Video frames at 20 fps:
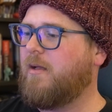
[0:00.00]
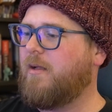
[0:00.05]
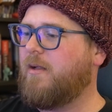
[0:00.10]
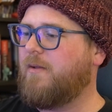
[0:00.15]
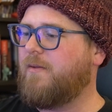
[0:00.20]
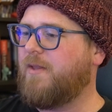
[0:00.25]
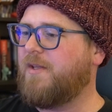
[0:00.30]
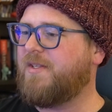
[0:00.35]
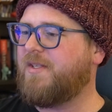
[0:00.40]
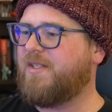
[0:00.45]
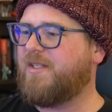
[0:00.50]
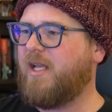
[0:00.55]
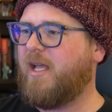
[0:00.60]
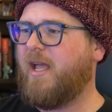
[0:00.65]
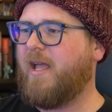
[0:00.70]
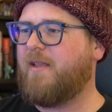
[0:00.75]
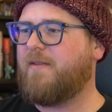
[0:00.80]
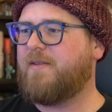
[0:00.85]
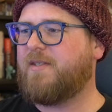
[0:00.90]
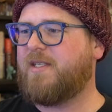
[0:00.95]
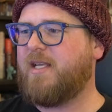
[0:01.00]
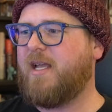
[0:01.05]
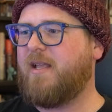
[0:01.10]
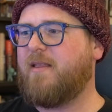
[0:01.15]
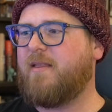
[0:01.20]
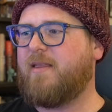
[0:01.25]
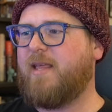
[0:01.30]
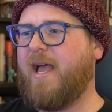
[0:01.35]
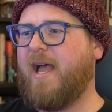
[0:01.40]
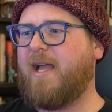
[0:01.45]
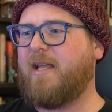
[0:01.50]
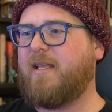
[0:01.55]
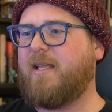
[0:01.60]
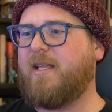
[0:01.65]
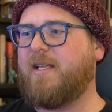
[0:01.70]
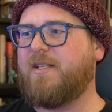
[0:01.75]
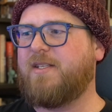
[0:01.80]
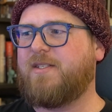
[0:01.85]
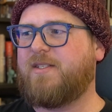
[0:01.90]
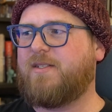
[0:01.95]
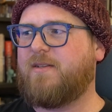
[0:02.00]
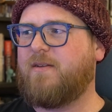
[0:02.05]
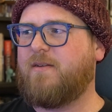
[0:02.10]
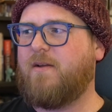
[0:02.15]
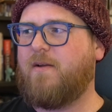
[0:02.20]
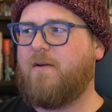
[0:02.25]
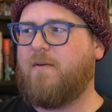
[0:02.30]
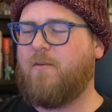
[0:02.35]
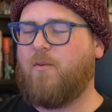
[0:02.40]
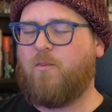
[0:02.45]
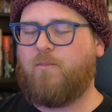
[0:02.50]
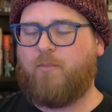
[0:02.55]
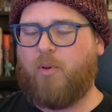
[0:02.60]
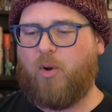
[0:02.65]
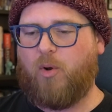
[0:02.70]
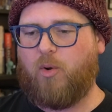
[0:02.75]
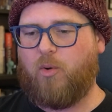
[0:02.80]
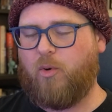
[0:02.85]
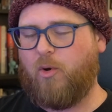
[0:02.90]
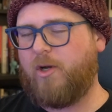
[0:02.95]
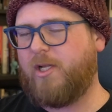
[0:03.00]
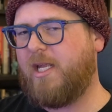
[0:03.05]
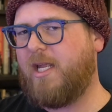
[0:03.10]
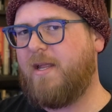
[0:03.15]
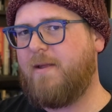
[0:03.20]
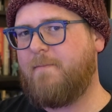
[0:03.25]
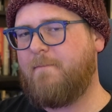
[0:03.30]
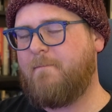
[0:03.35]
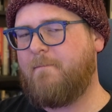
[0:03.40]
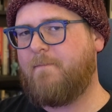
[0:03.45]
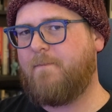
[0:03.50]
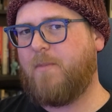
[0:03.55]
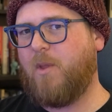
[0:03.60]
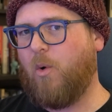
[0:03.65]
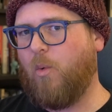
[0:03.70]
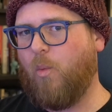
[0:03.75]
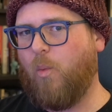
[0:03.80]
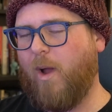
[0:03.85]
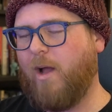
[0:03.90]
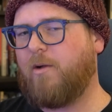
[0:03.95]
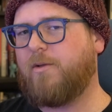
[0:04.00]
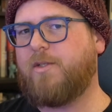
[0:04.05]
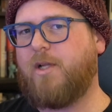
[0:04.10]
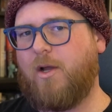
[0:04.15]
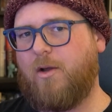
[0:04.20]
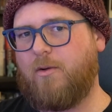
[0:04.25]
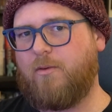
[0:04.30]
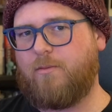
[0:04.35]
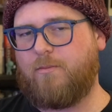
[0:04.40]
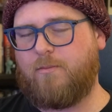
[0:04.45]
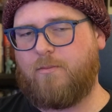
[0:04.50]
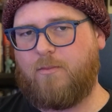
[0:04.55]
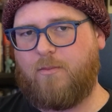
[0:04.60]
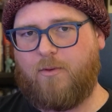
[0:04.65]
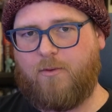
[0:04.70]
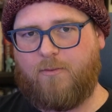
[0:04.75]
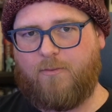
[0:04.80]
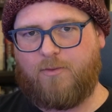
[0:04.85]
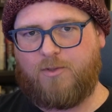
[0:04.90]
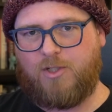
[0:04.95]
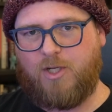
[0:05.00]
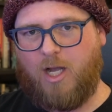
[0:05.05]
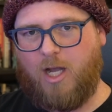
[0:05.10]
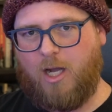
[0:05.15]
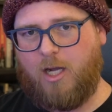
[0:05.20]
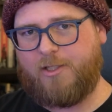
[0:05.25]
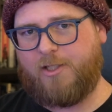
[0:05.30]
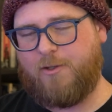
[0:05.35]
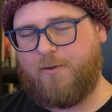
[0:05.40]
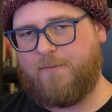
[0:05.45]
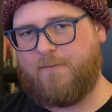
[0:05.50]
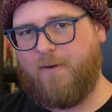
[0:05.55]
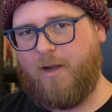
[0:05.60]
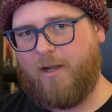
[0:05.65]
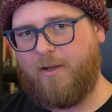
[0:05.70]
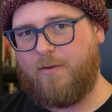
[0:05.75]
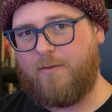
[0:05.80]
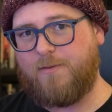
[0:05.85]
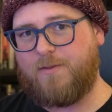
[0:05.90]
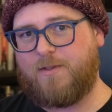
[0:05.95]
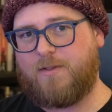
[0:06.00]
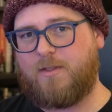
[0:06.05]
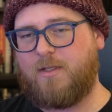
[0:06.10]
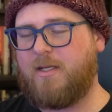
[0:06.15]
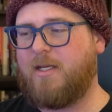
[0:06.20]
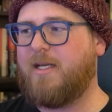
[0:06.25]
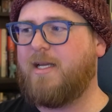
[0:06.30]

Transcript: This is a headset that is pretty well known to audiophiles.